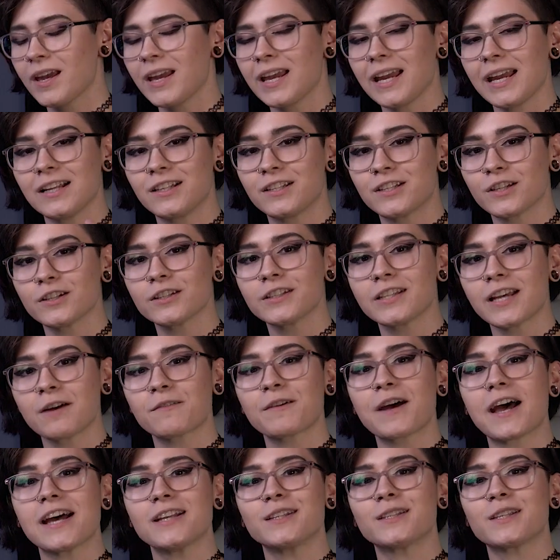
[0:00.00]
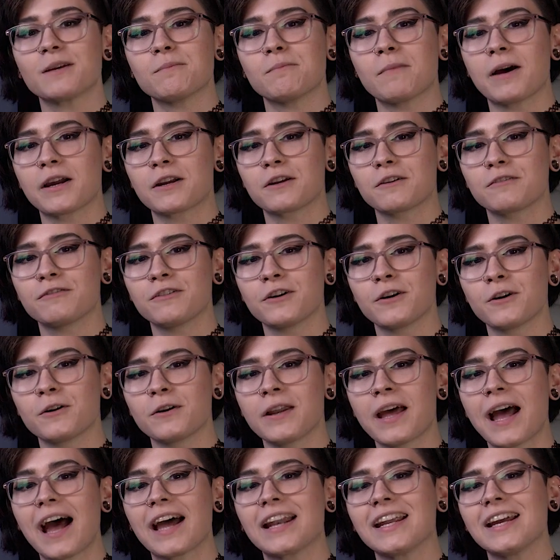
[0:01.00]
it does have a headset
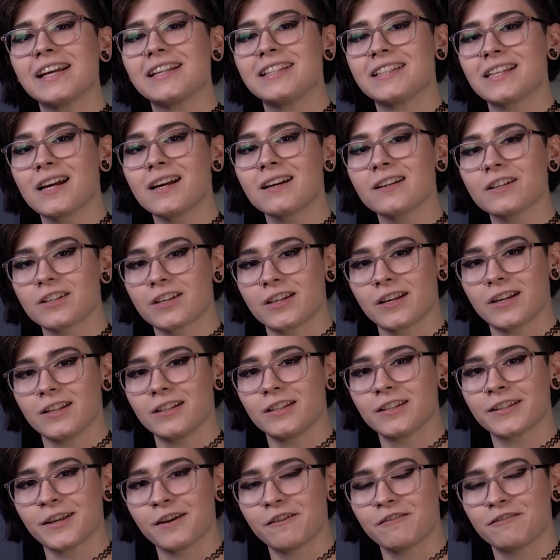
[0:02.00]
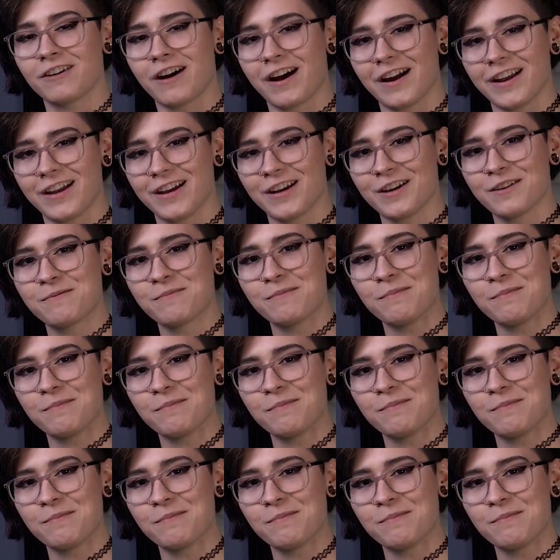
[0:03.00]
microphone and it attaches via